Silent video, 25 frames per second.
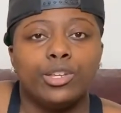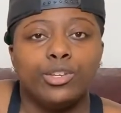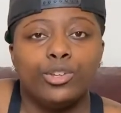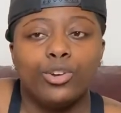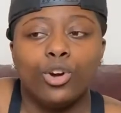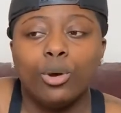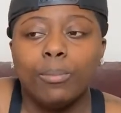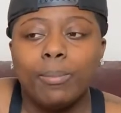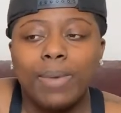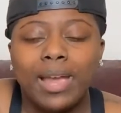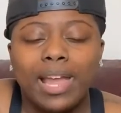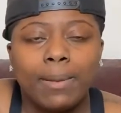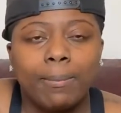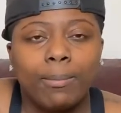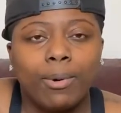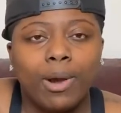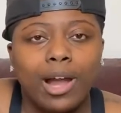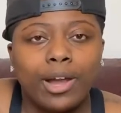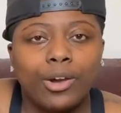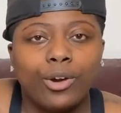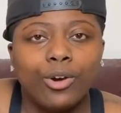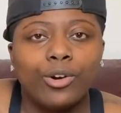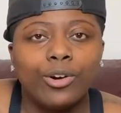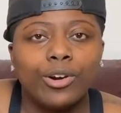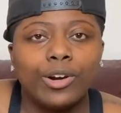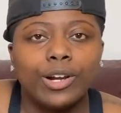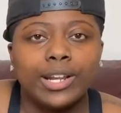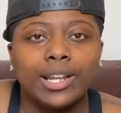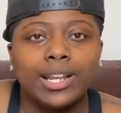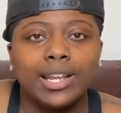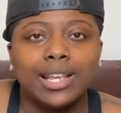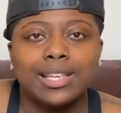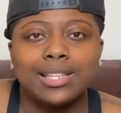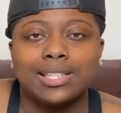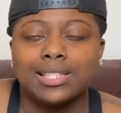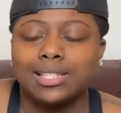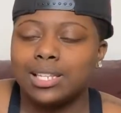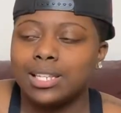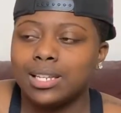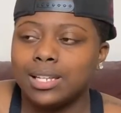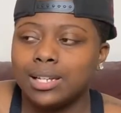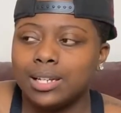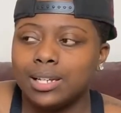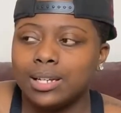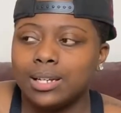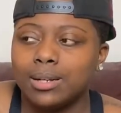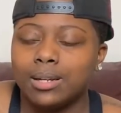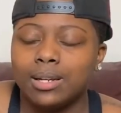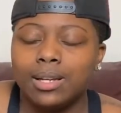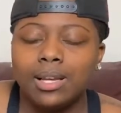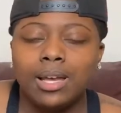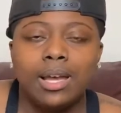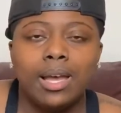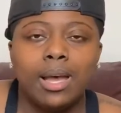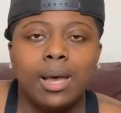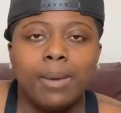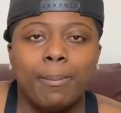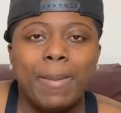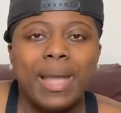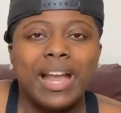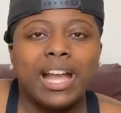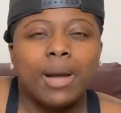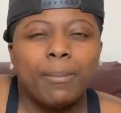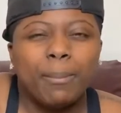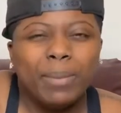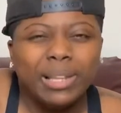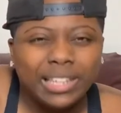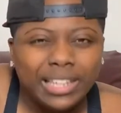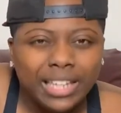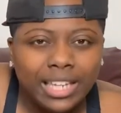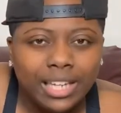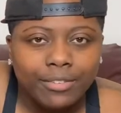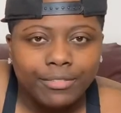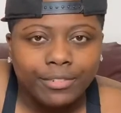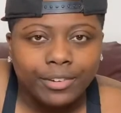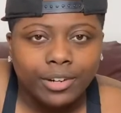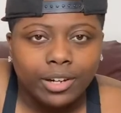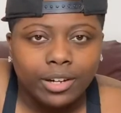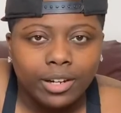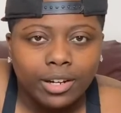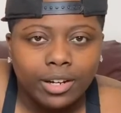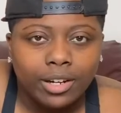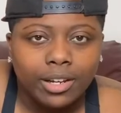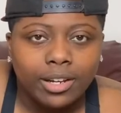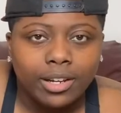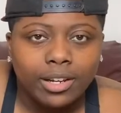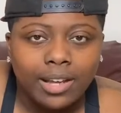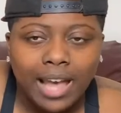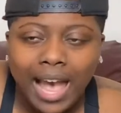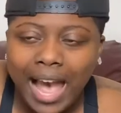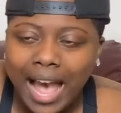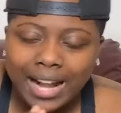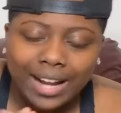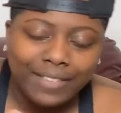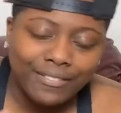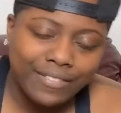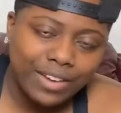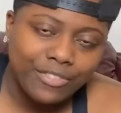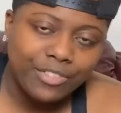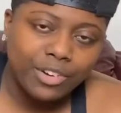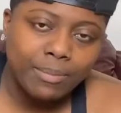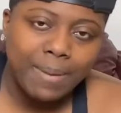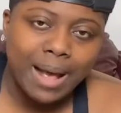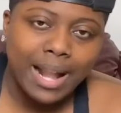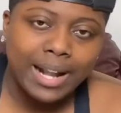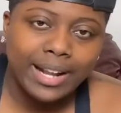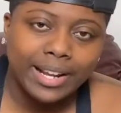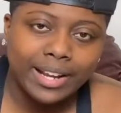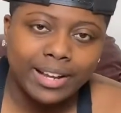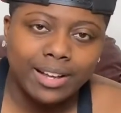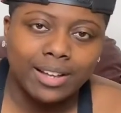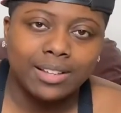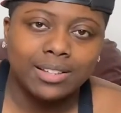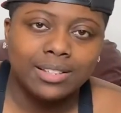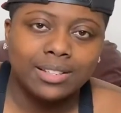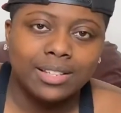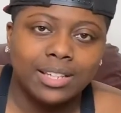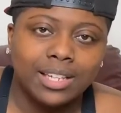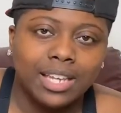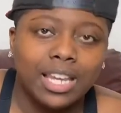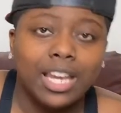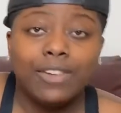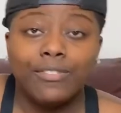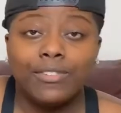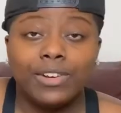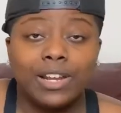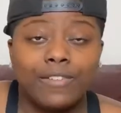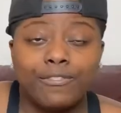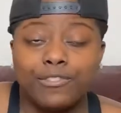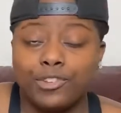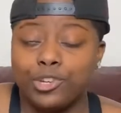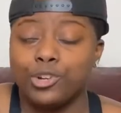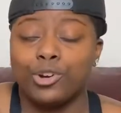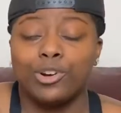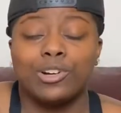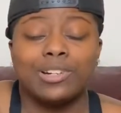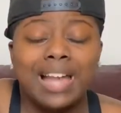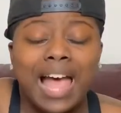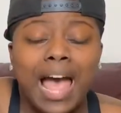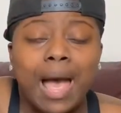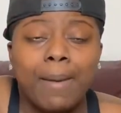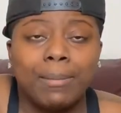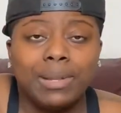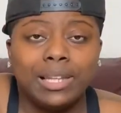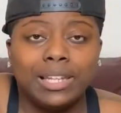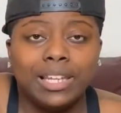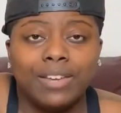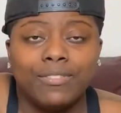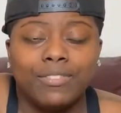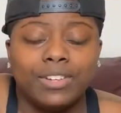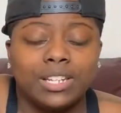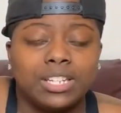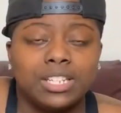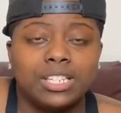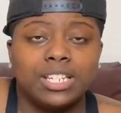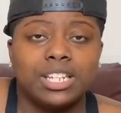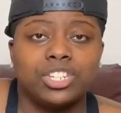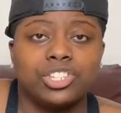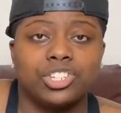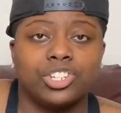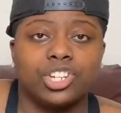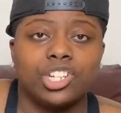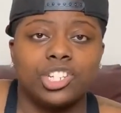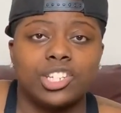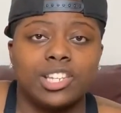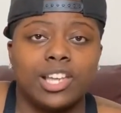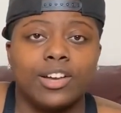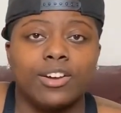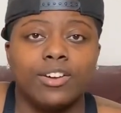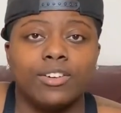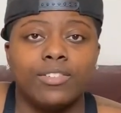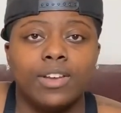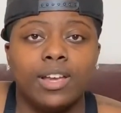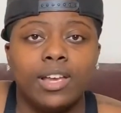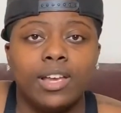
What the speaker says: Your main priority is to make a believer out of everybody else, even if you're not believing the shit yourself.